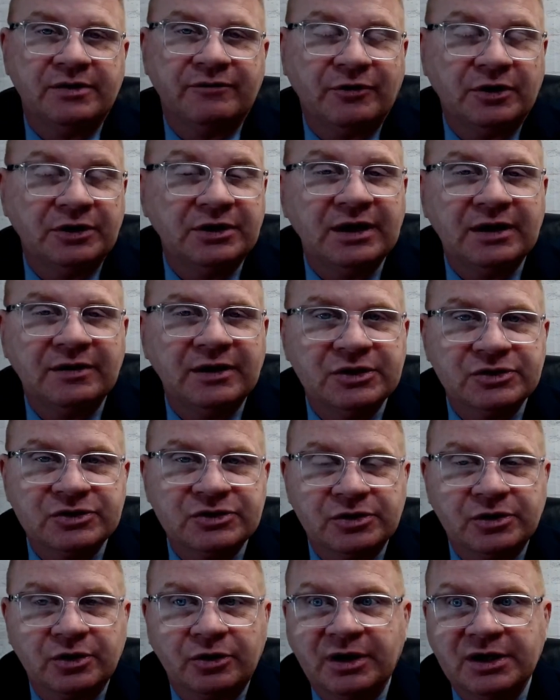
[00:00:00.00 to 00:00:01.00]
funding these
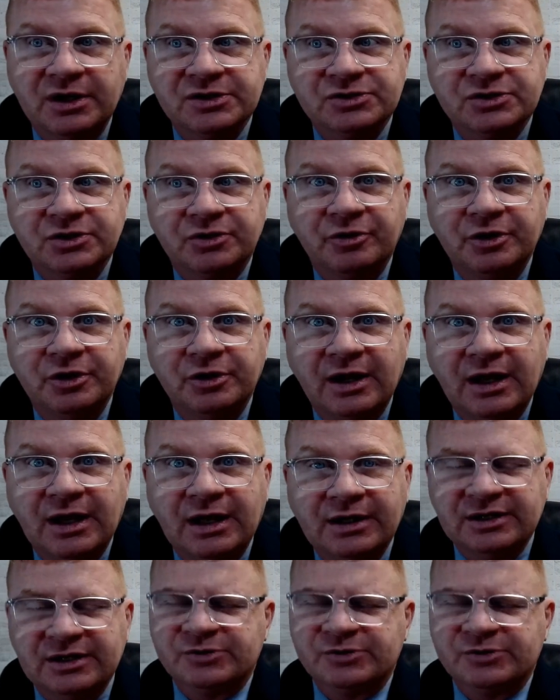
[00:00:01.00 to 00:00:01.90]
to the greatest degree you can,